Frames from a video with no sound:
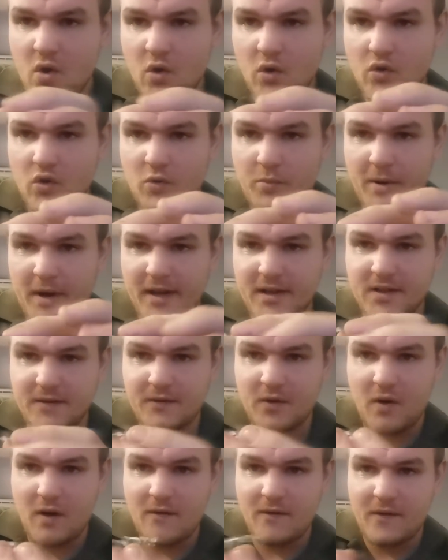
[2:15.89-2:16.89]
on your piece
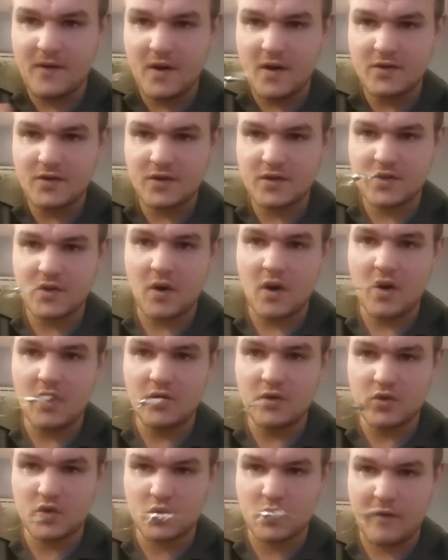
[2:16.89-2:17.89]
of line first. You tie
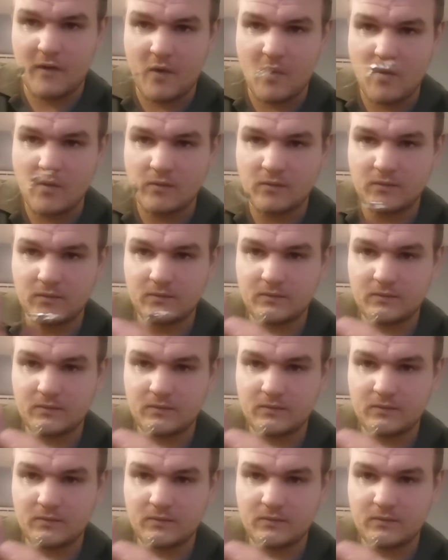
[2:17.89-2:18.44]
on your swivel.